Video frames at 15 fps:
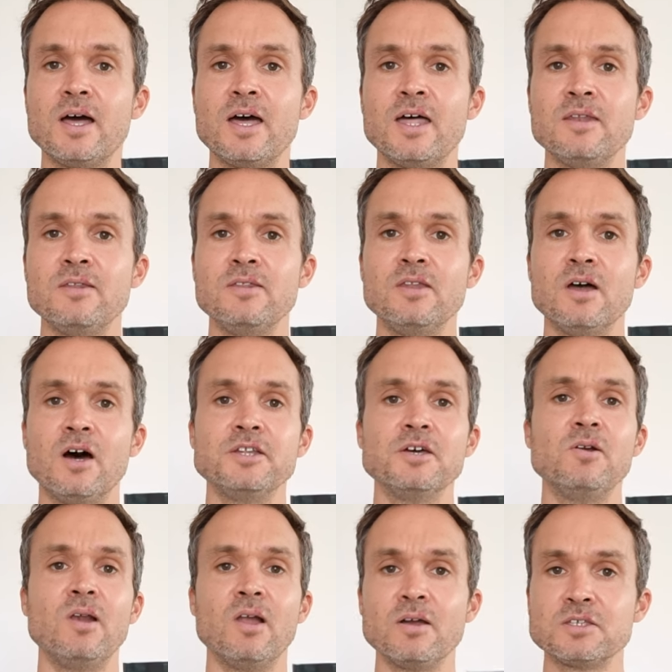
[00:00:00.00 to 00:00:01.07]
and I
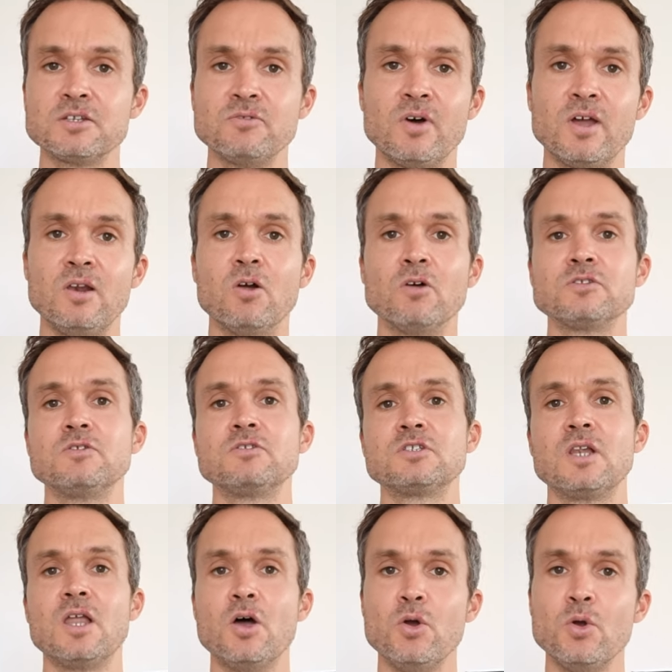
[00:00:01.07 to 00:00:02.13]
don't like to run lots of
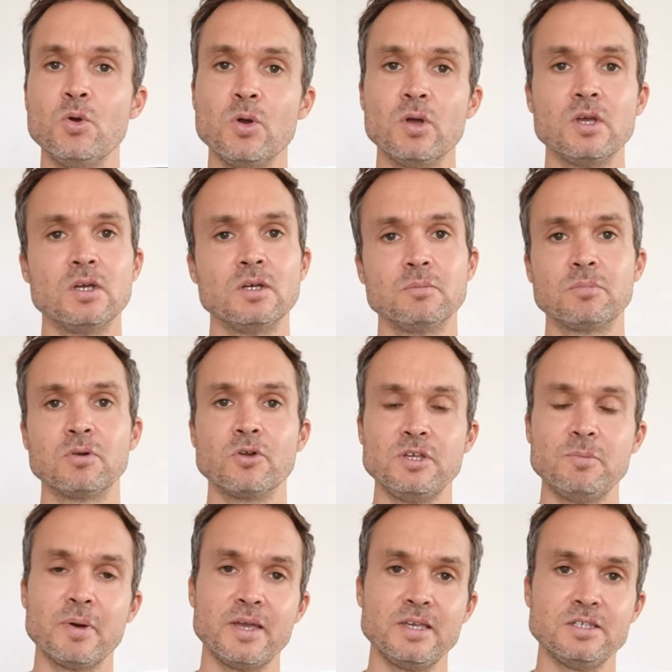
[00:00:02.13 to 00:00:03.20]
slow ploddy
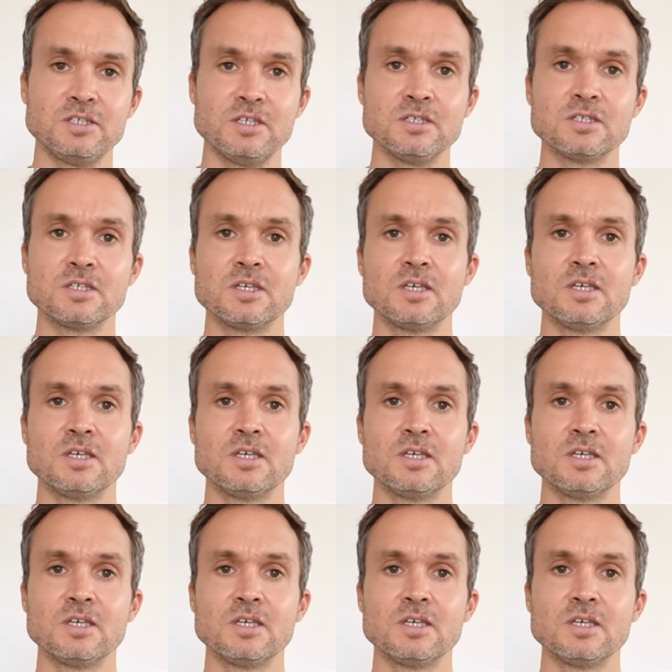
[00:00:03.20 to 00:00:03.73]
paces.